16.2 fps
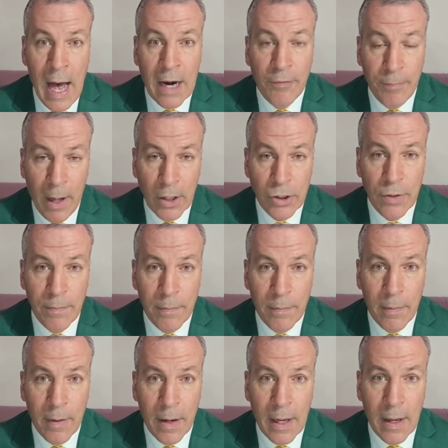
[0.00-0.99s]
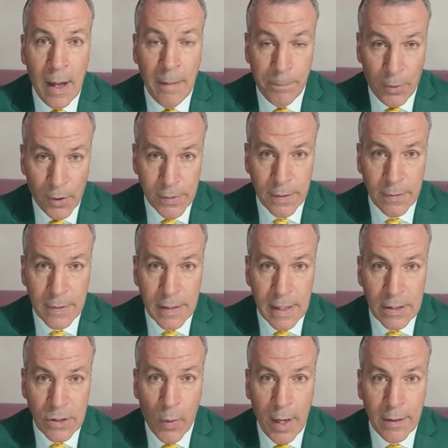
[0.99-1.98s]
And if Belgium and Brussels
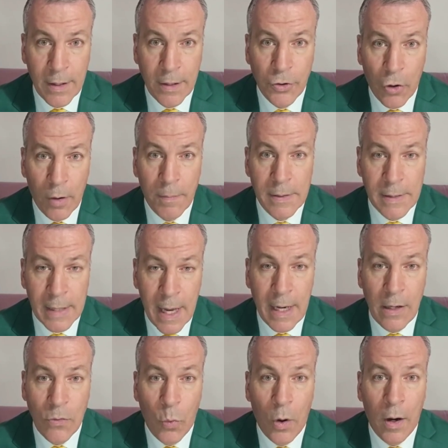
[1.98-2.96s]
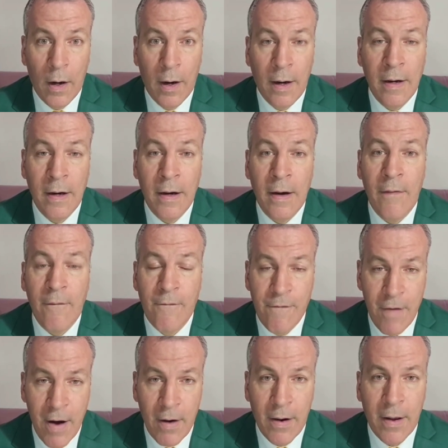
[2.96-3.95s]
is the way that Europe is heading, we're in
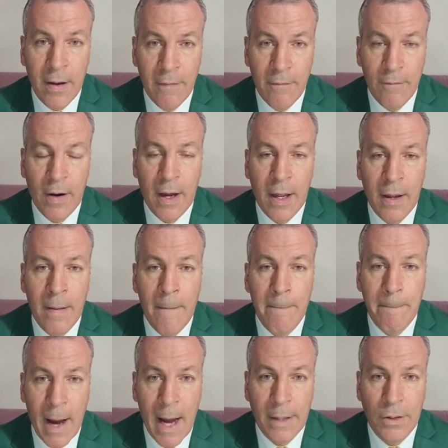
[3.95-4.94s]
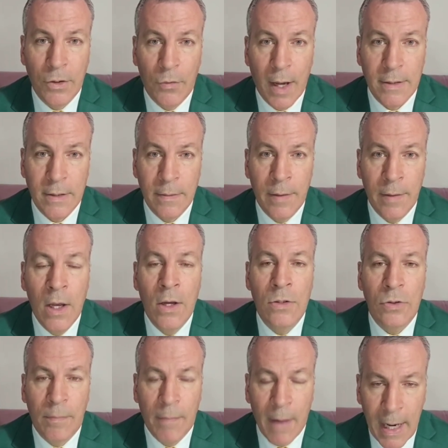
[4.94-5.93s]
very, very bad direction.
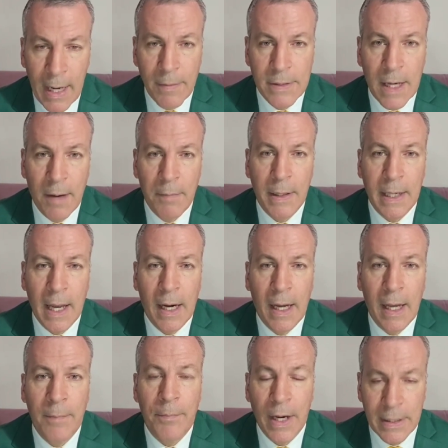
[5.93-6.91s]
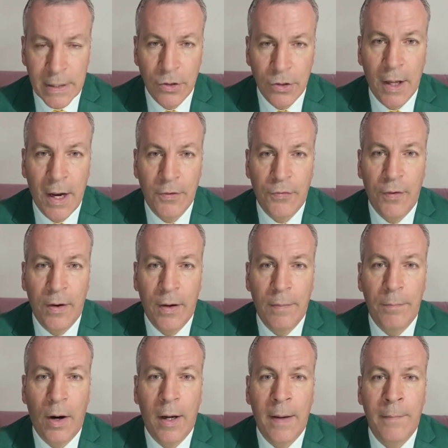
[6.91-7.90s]
So my name is Herman Kelly. I'm president of the Irish
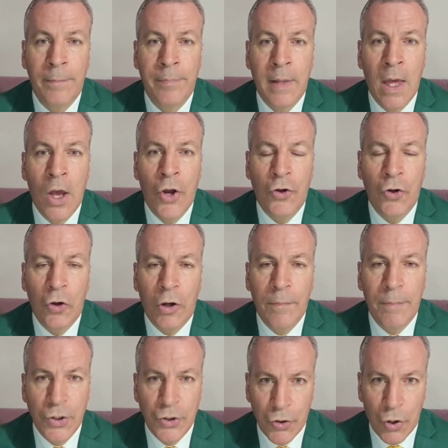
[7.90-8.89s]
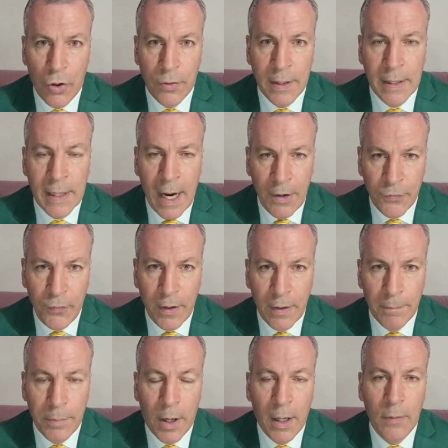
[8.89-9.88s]
Freedom Party. You can be sure that the Irish
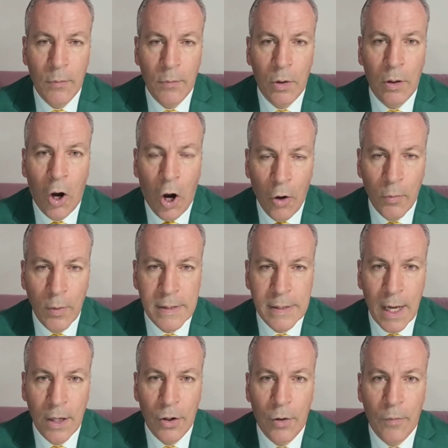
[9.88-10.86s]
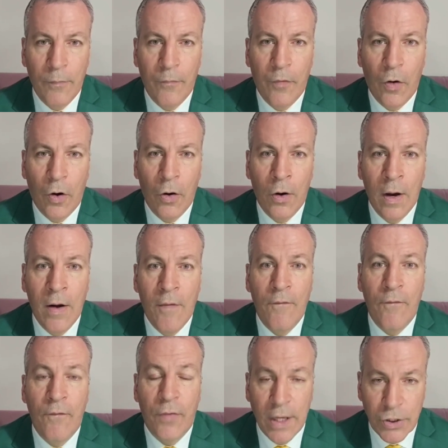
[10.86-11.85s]
Freedom Party will always stand up for
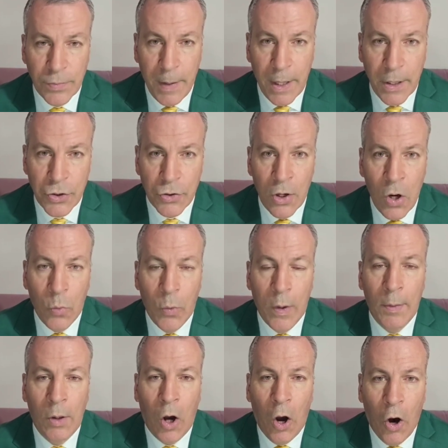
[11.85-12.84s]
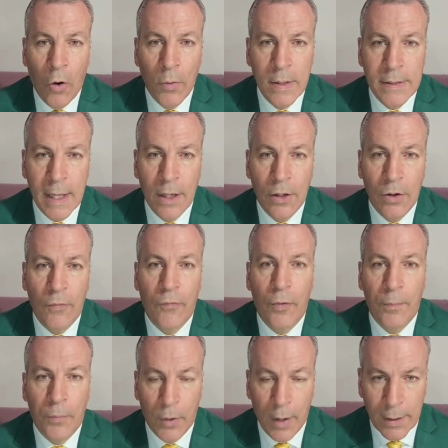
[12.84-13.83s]
free speech. We will always stand up
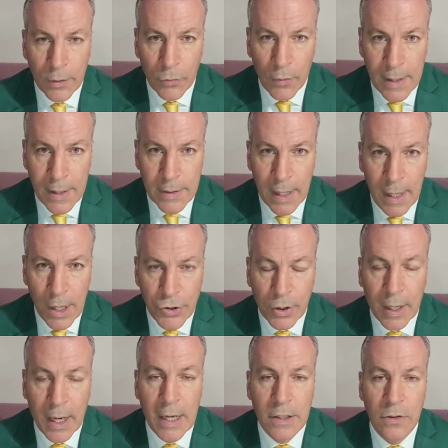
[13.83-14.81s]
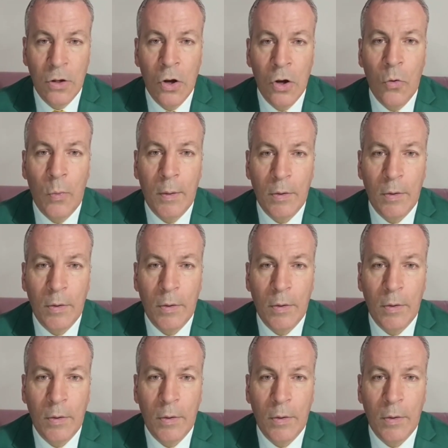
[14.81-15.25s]
for parental rights in education.